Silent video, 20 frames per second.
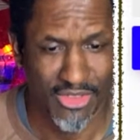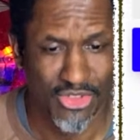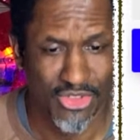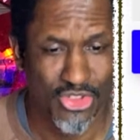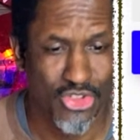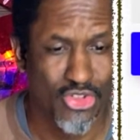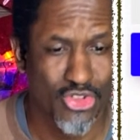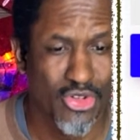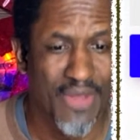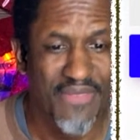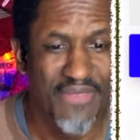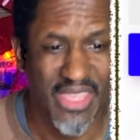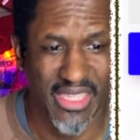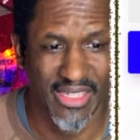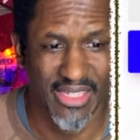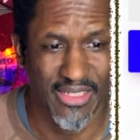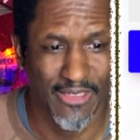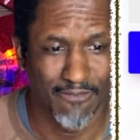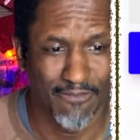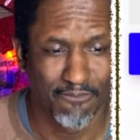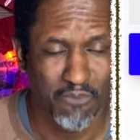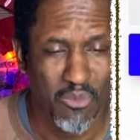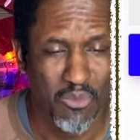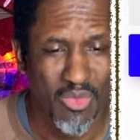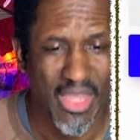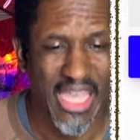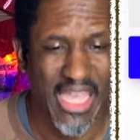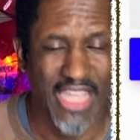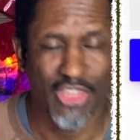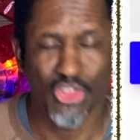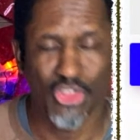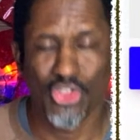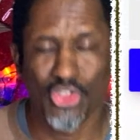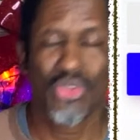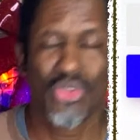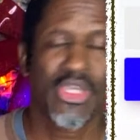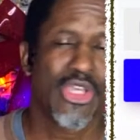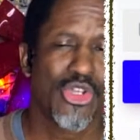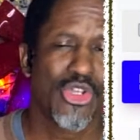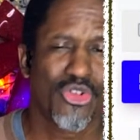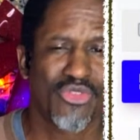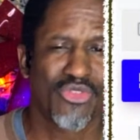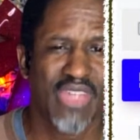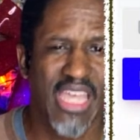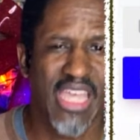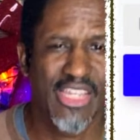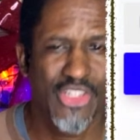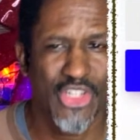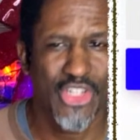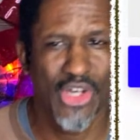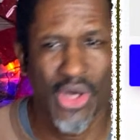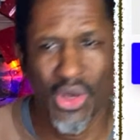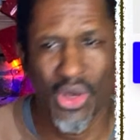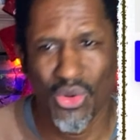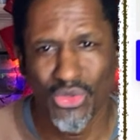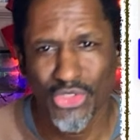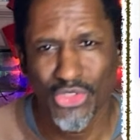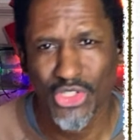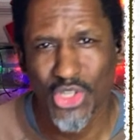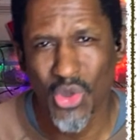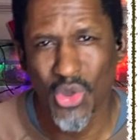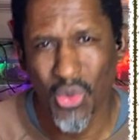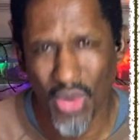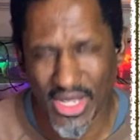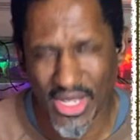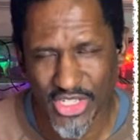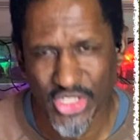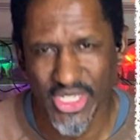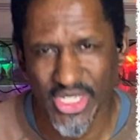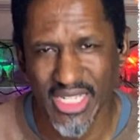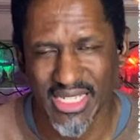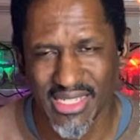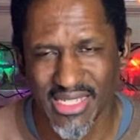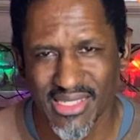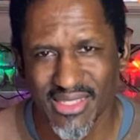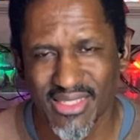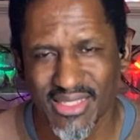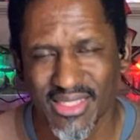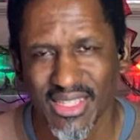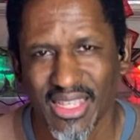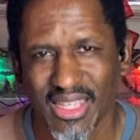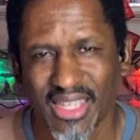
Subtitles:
trivia, and you can create your own questions